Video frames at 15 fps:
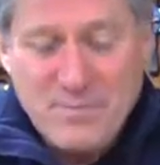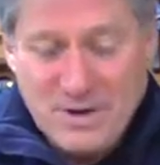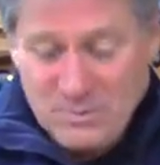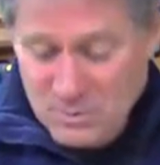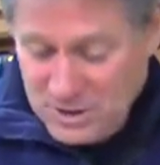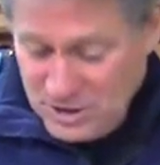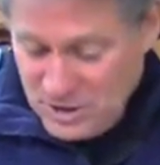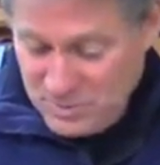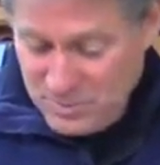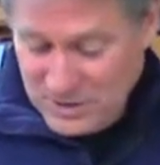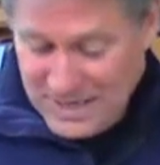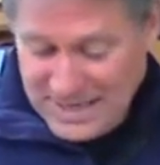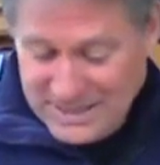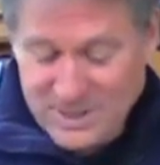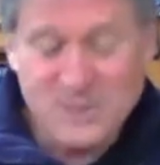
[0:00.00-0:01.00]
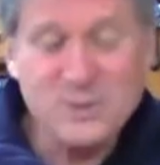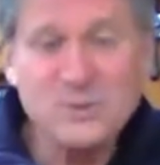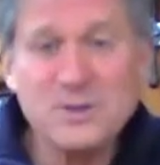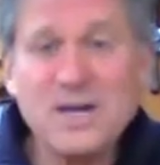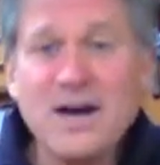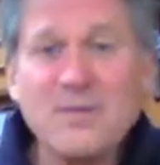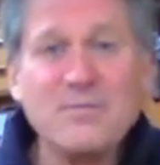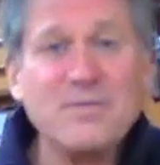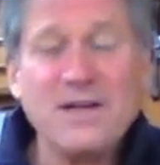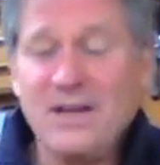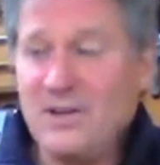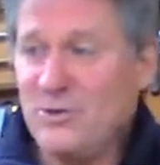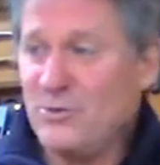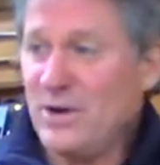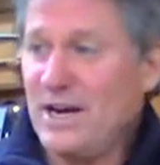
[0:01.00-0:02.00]
But once your plane's tuned up
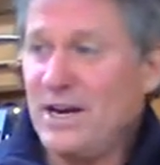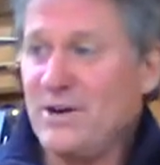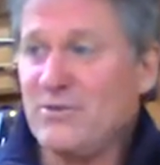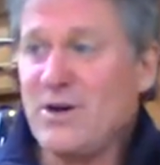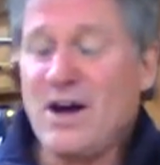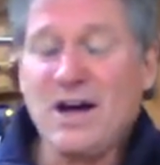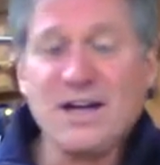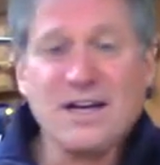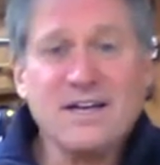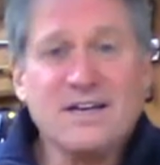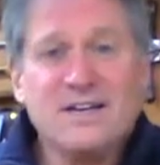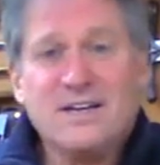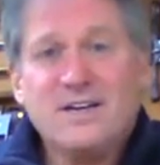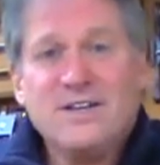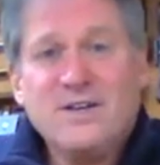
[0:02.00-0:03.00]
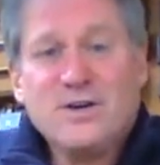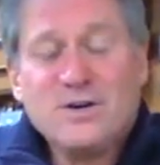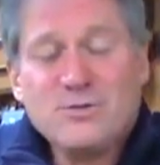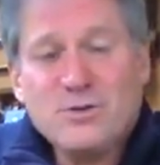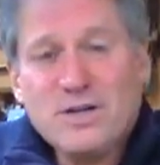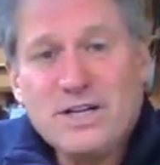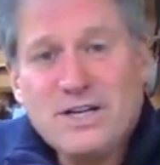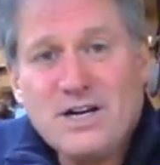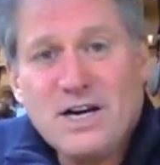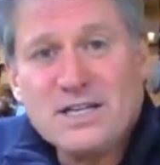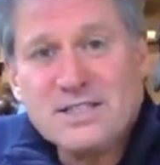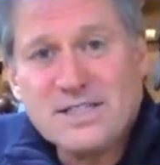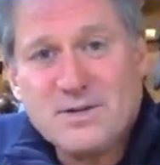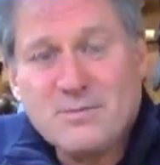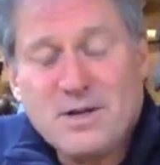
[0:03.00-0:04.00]
and you're ready to rock, you could really
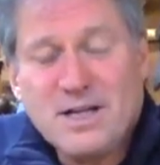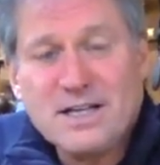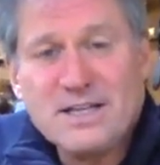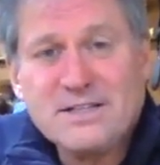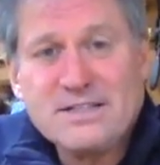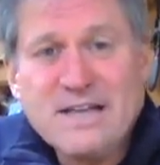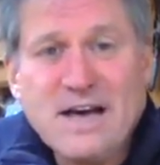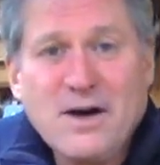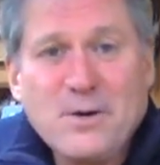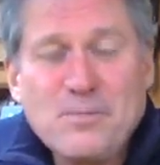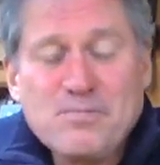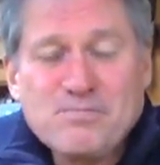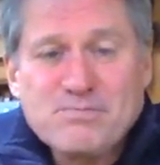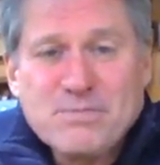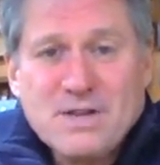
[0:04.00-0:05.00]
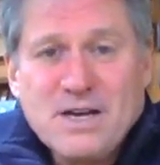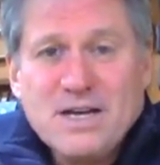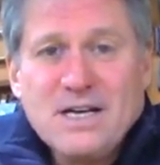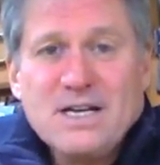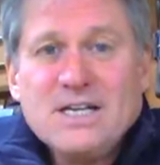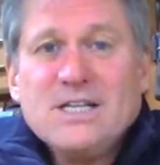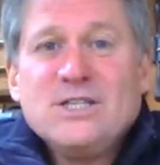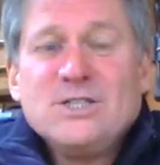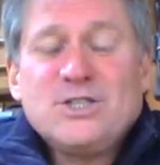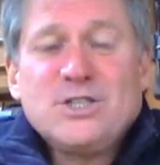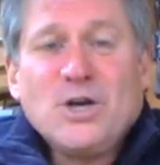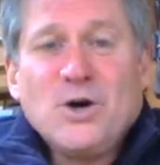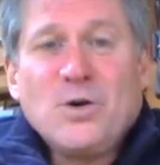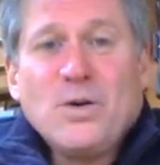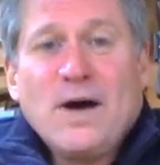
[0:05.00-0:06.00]
knock something like this out.
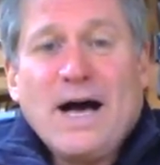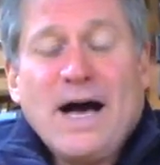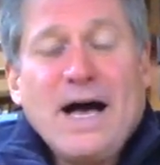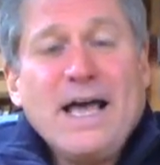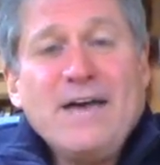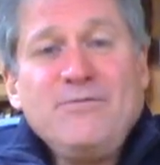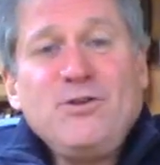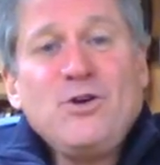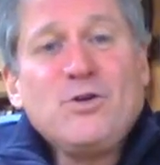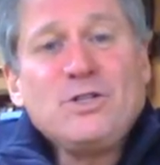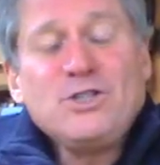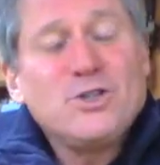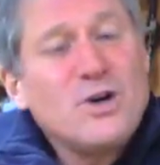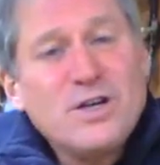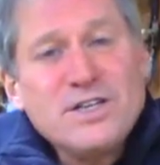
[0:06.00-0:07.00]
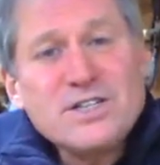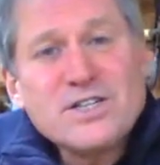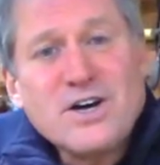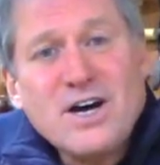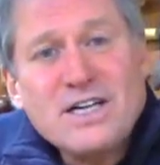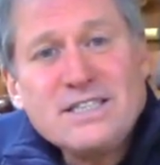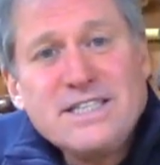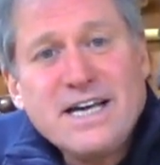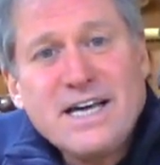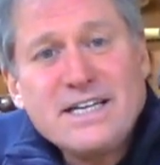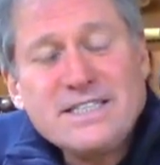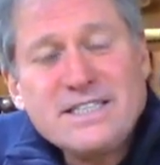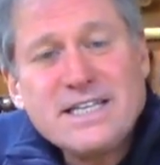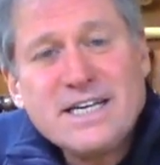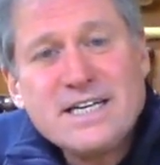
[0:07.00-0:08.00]
So if you enjoy this
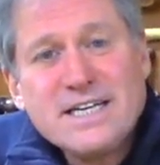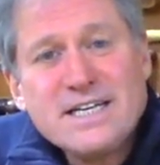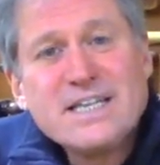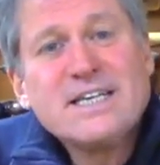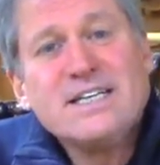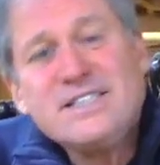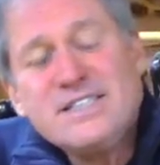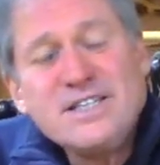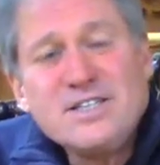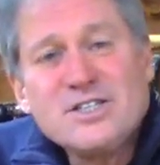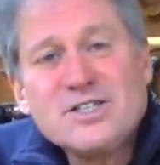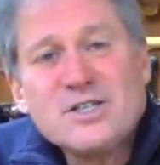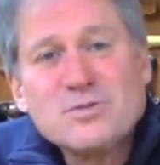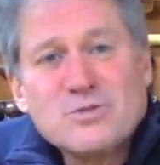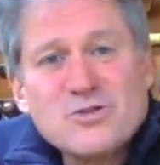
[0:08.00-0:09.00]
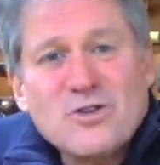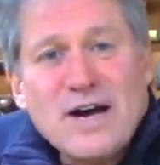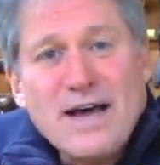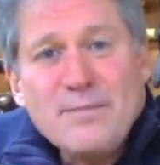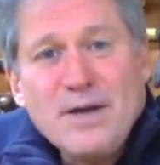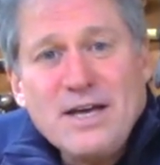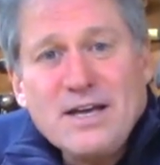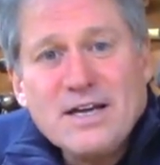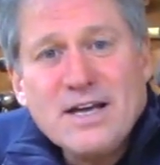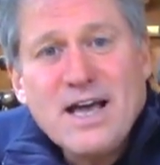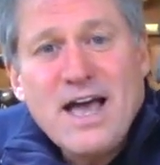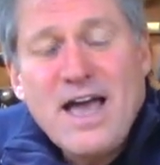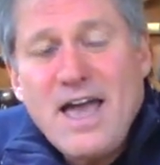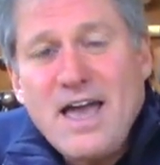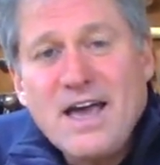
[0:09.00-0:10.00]
content, consider subscribing
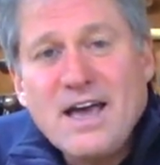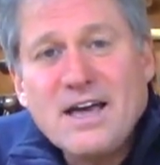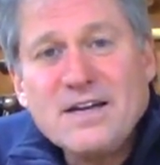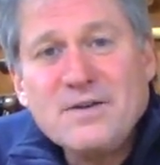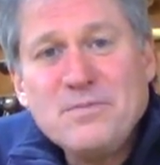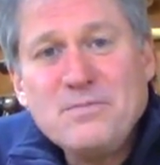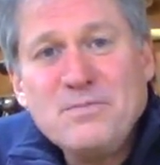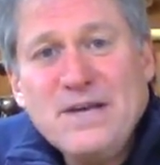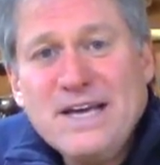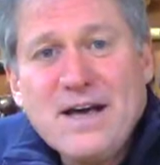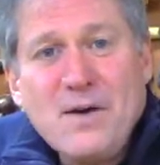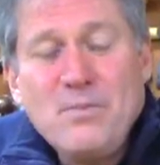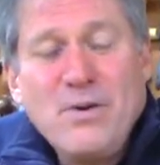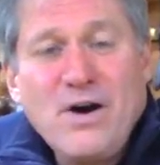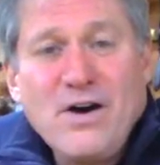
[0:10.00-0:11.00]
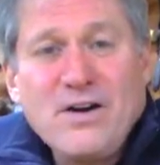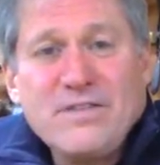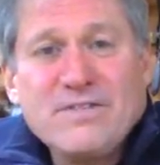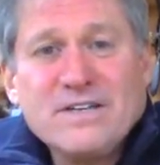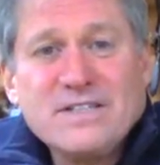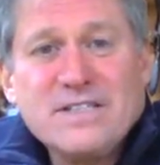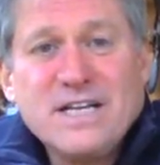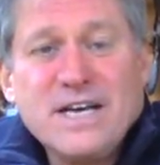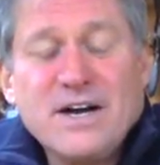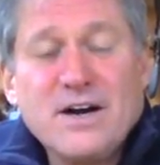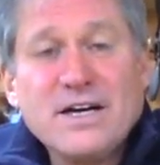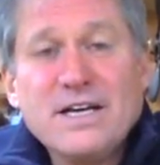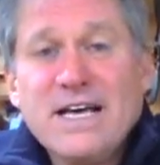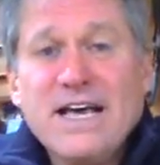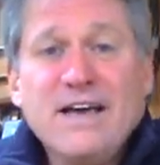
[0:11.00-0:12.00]
and become part of us
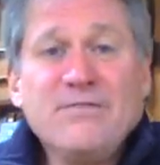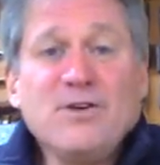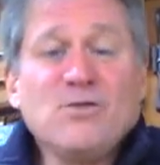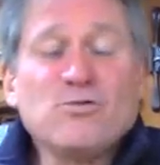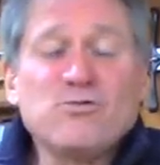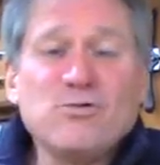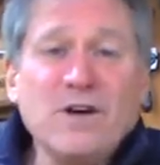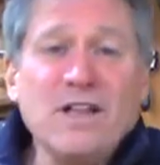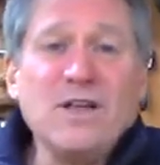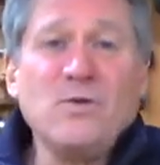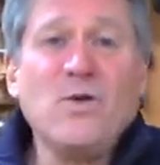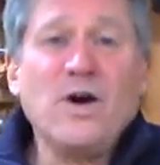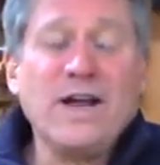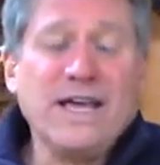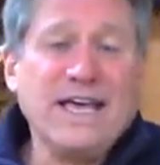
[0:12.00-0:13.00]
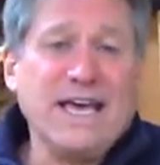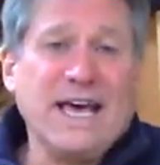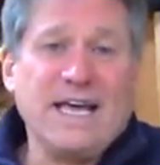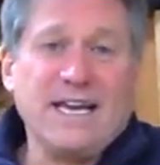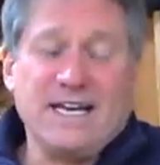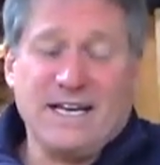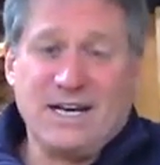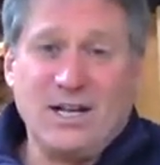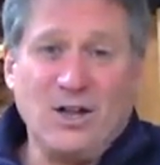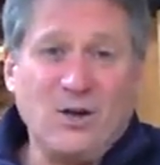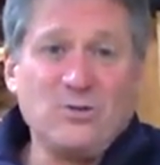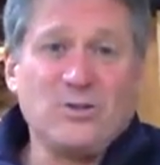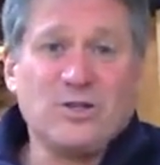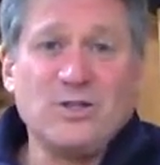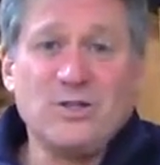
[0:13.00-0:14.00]
here. If you really want to get
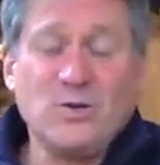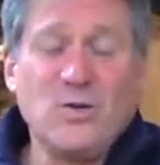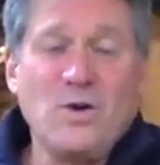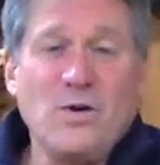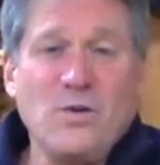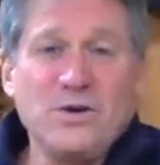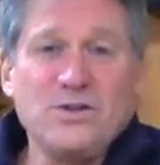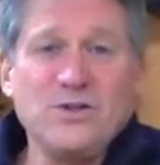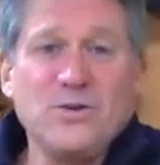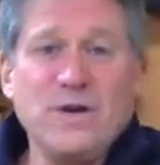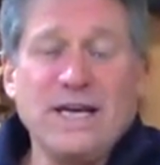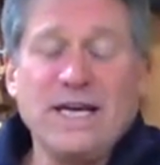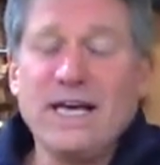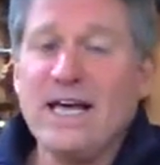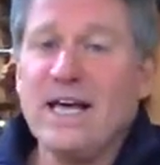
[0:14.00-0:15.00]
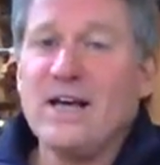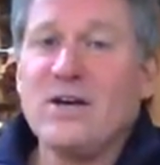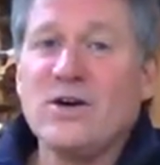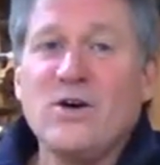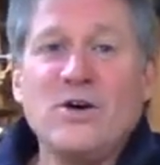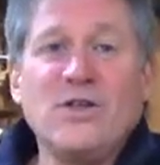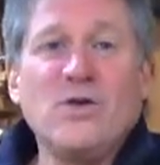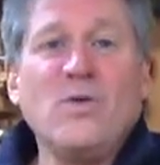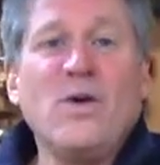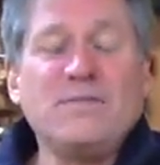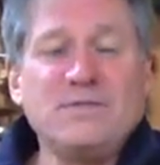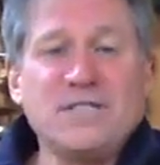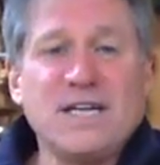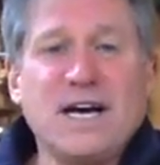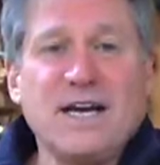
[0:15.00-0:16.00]
closer to what we're doing, go to the
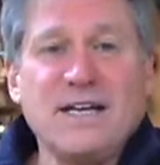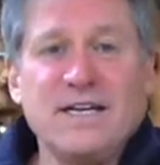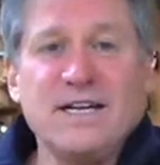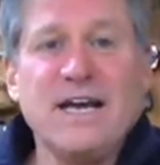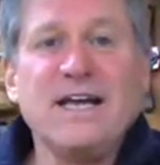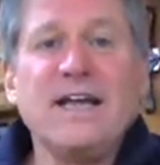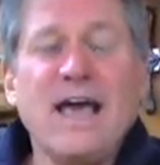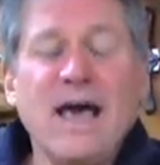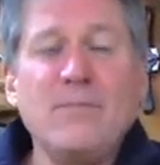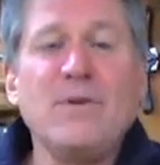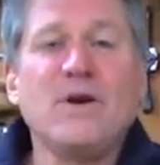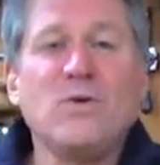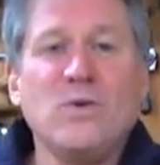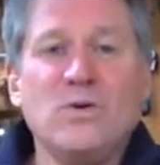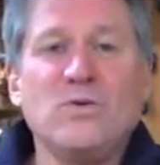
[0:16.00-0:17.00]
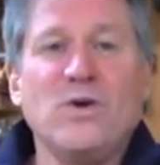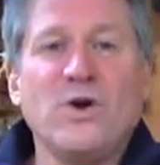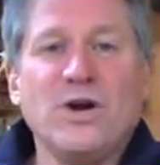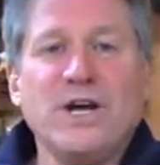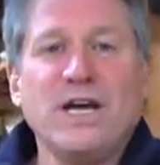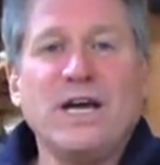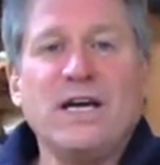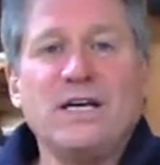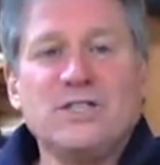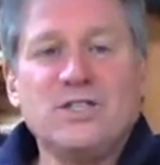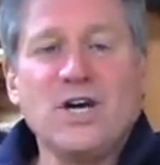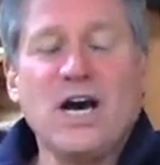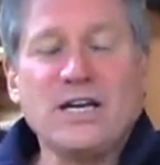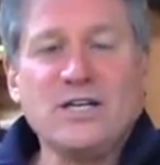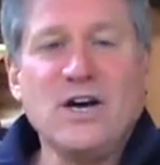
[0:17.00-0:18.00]
website at
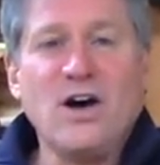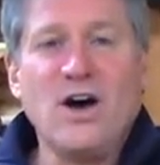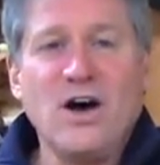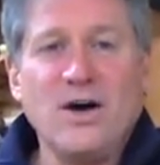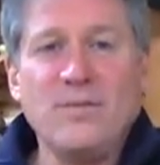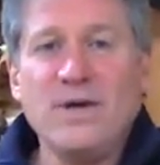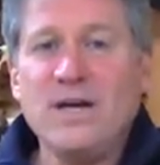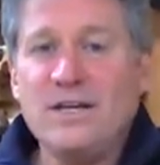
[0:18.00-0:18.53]
epicwoodworking.com.